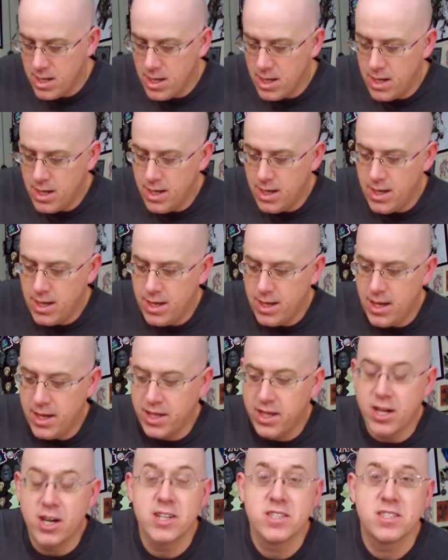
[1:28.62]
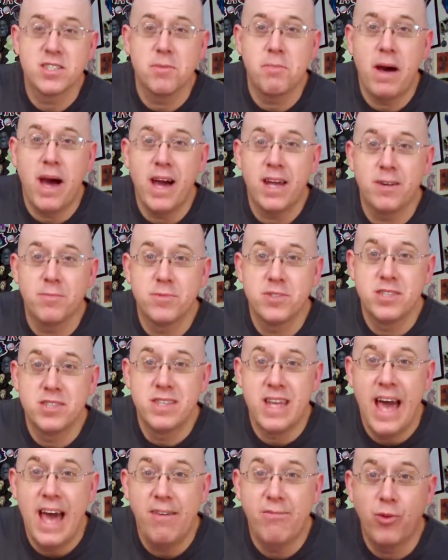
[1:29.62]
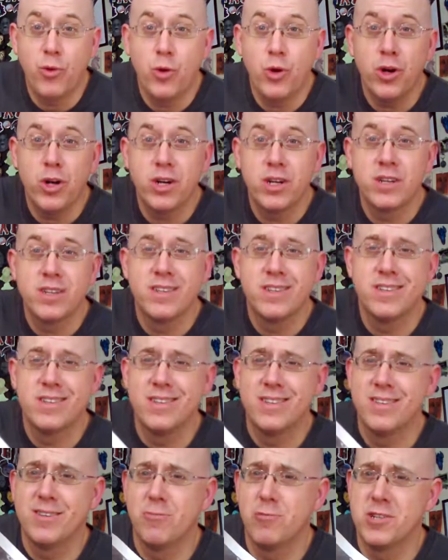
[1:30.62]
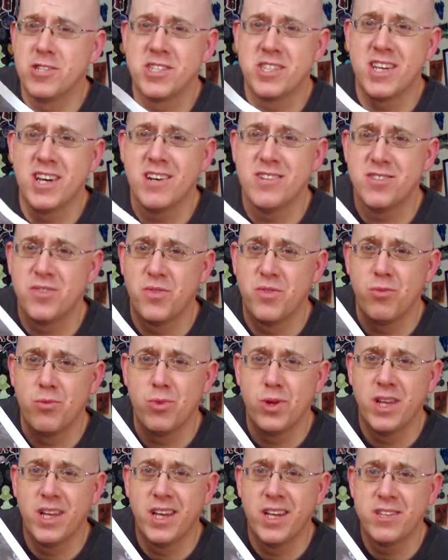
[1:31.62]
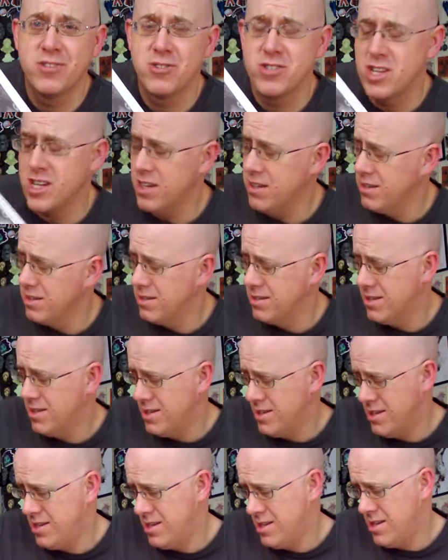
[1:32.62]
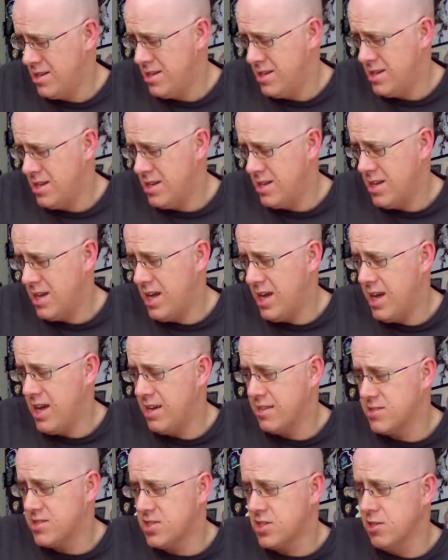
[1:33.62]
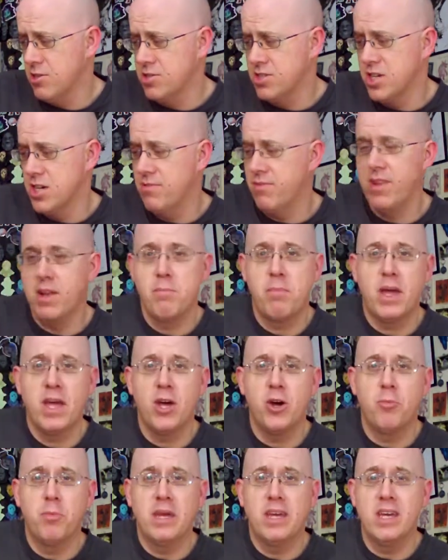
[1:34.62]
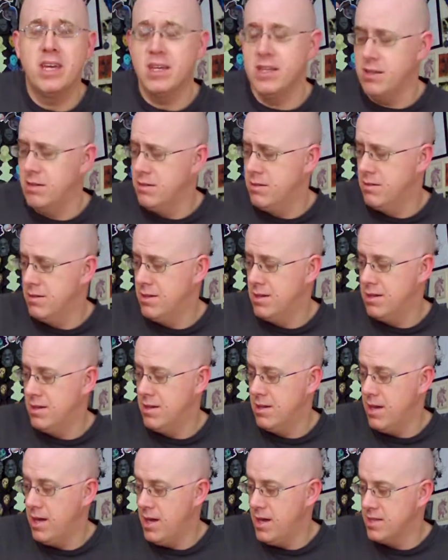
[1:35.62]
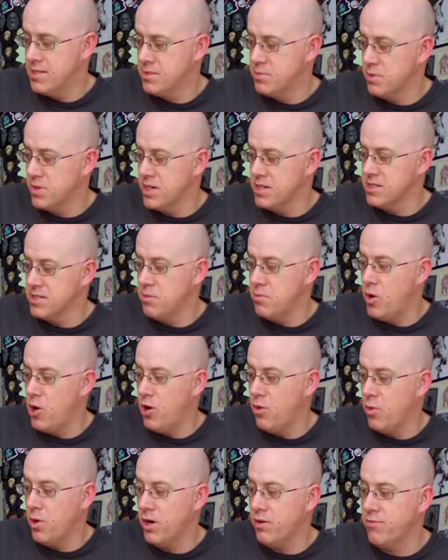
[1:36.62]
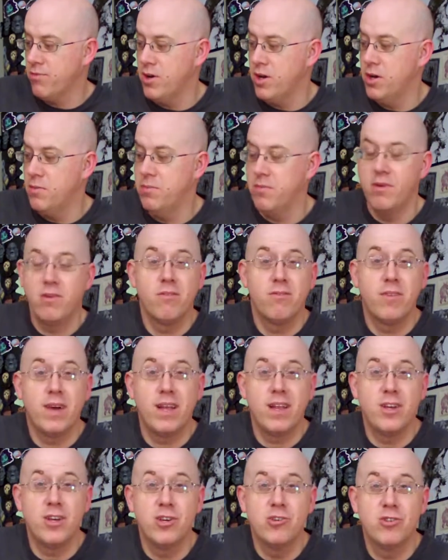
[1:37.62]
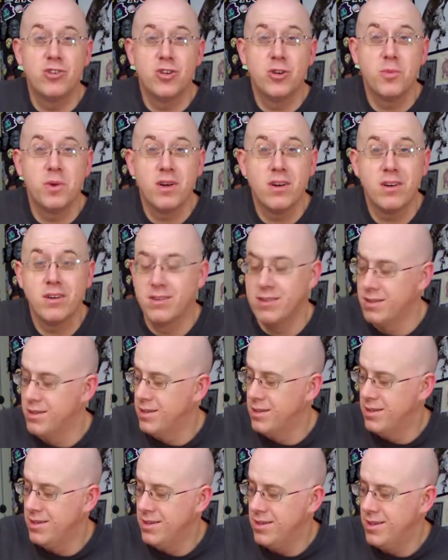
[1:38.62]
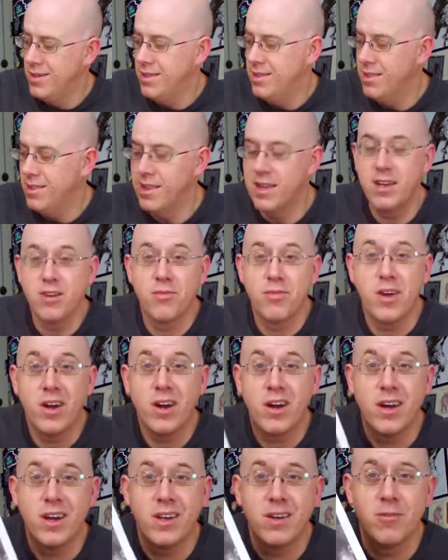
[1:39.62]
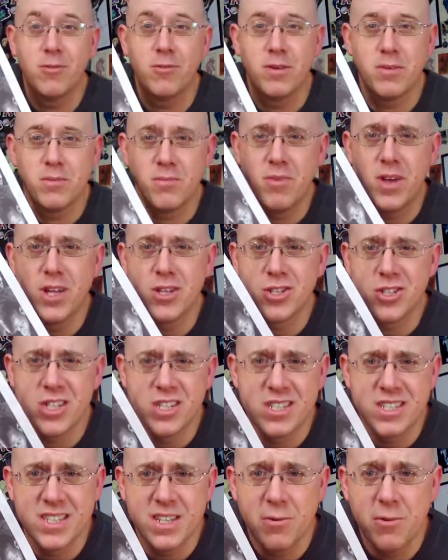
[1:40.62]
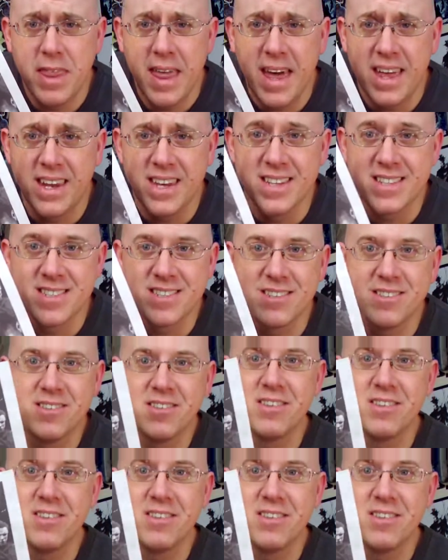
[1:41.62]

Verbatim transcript: uh, a custom item to die for, which sounds really interesting an exclusive lapel pin, and some custom artwork from fellow YouTuber, Lita Faerie. I'm interested in see what that is. So,